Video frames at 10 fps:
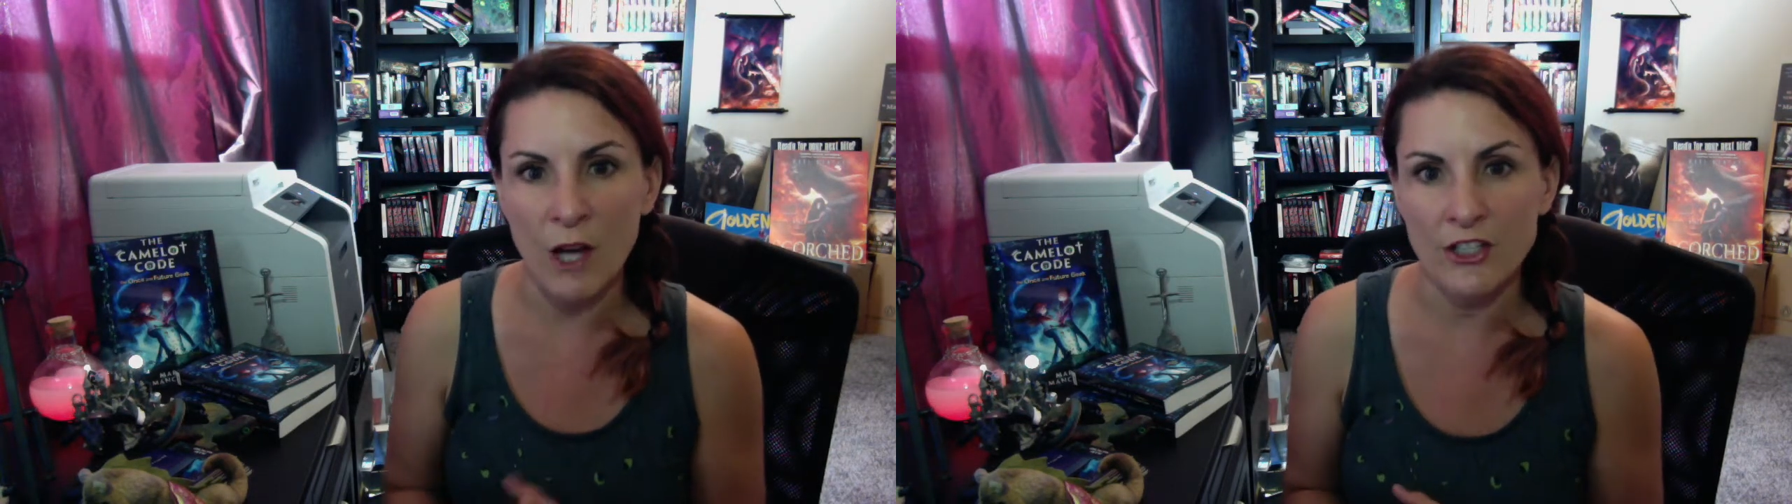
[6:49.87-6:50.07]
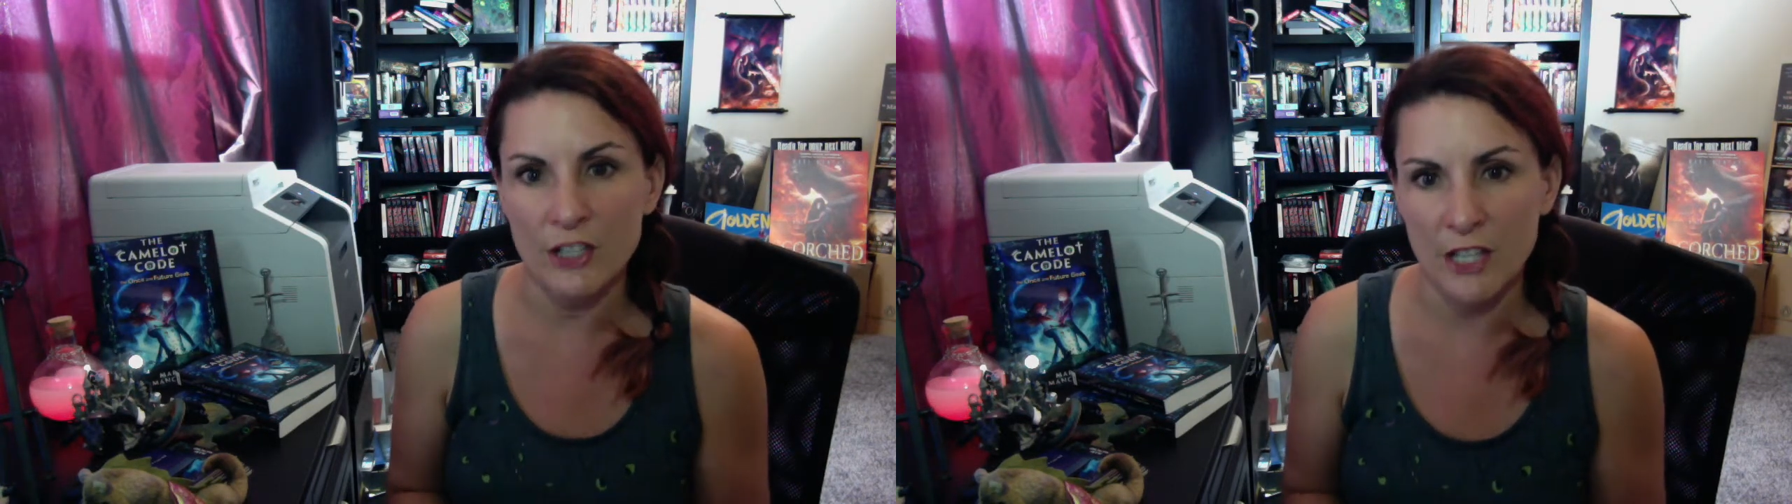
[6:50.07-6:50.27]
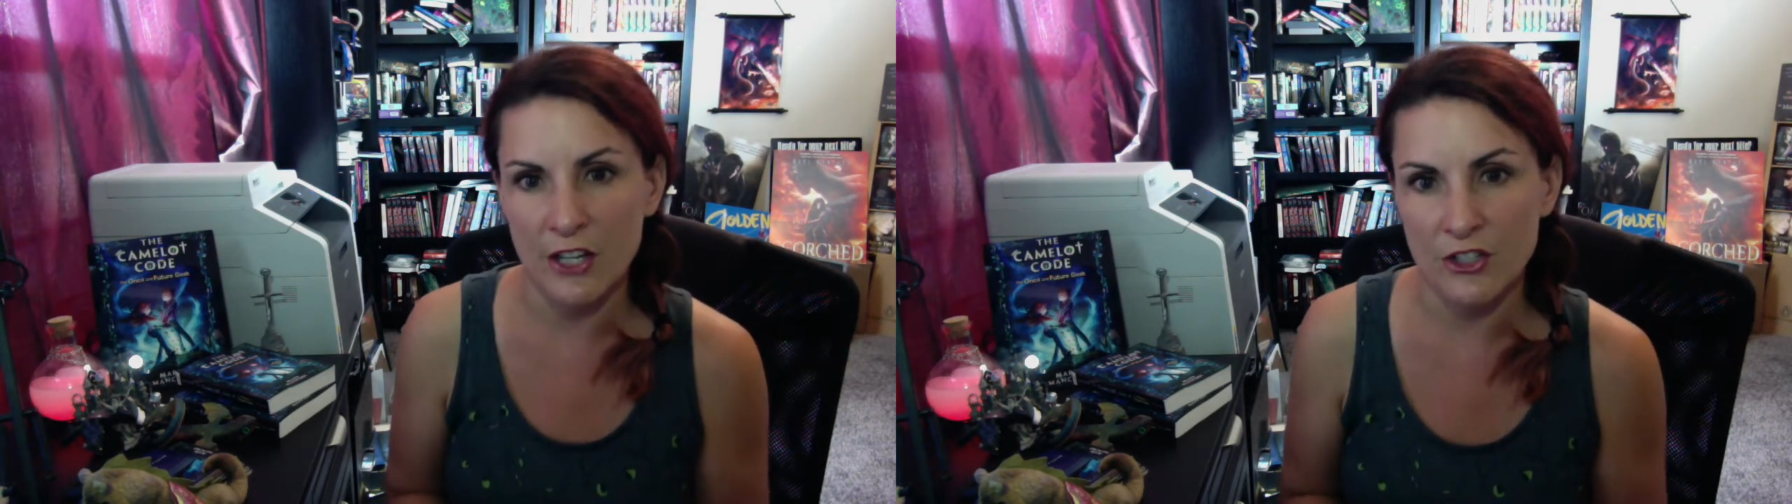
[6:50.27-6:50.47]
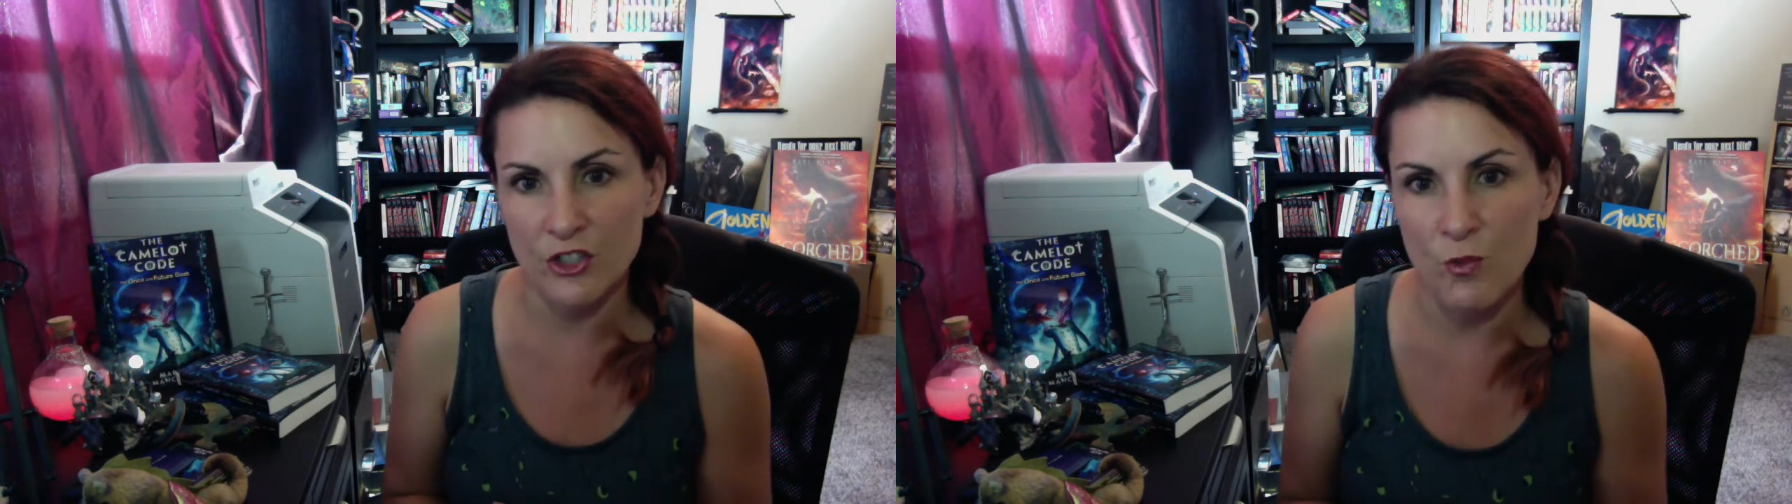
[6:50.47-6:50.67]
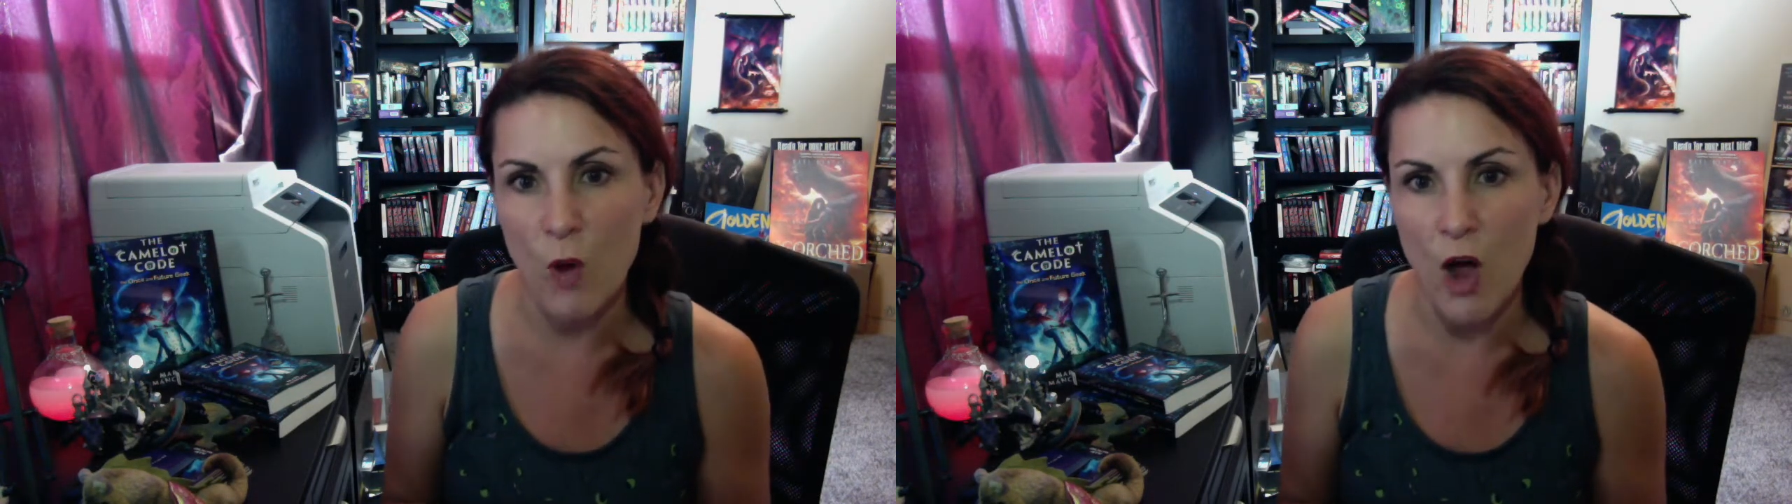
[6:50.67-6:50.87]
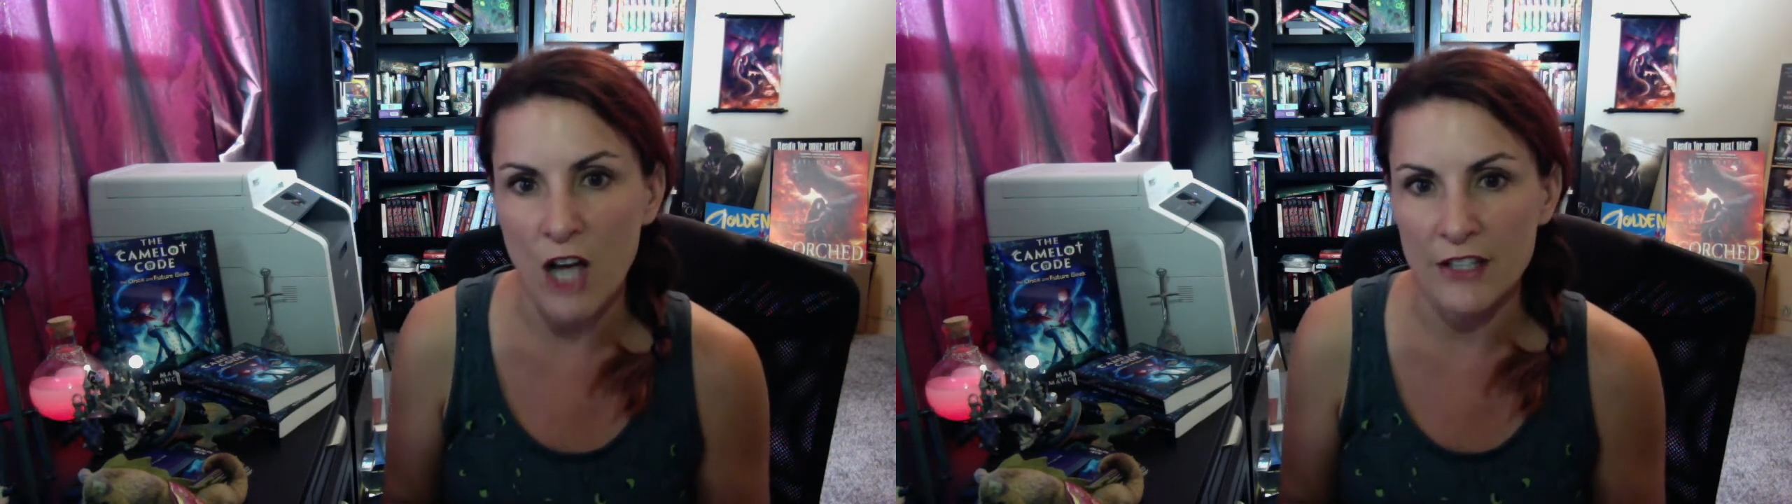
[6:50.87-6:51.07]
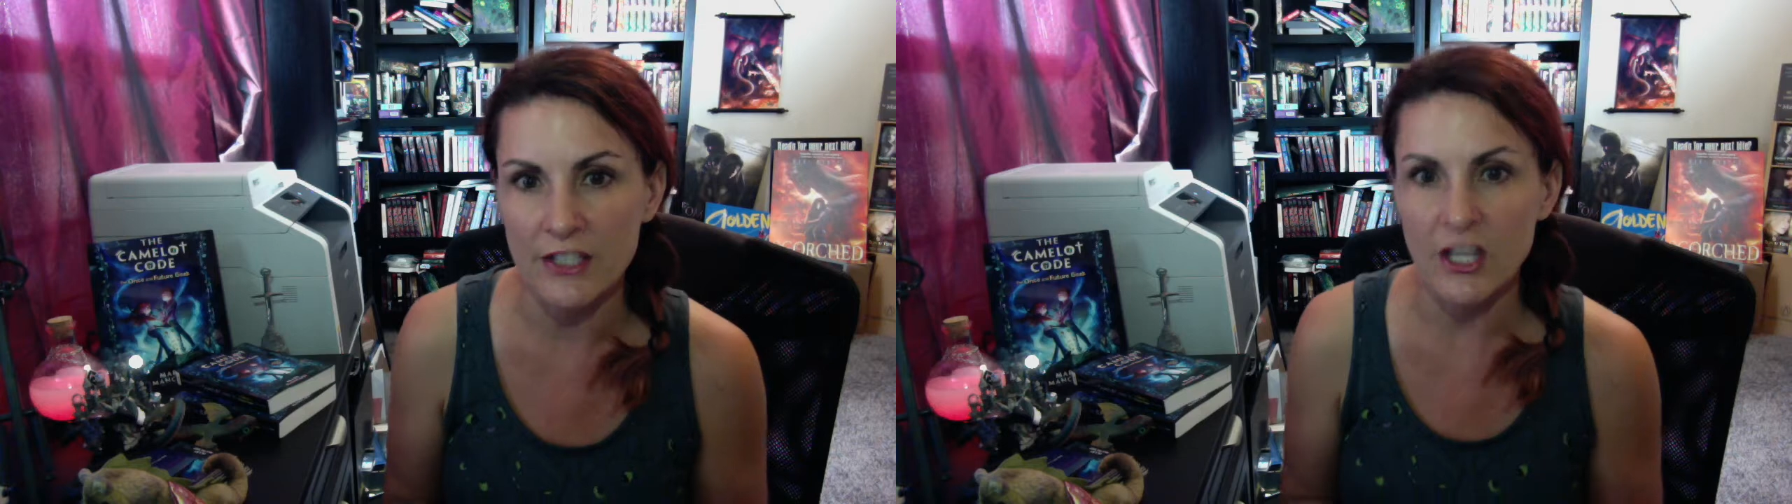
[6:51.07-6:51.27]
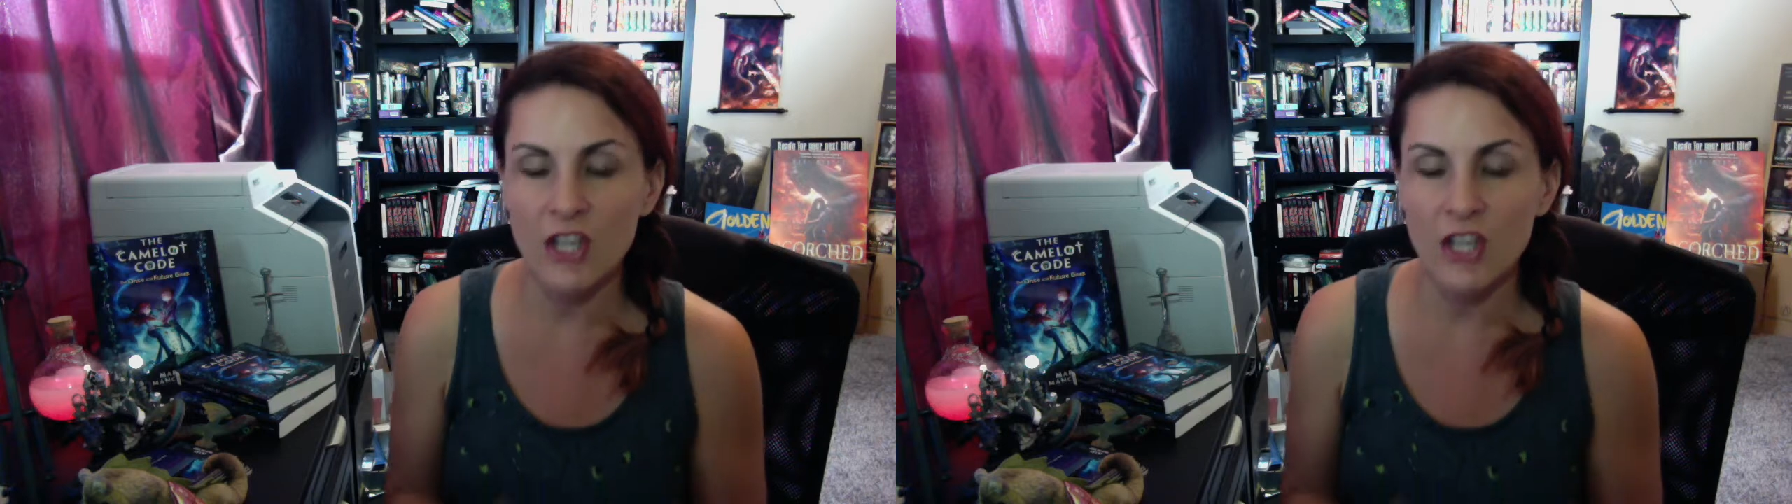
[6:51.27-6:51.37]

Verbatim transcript: your character wants.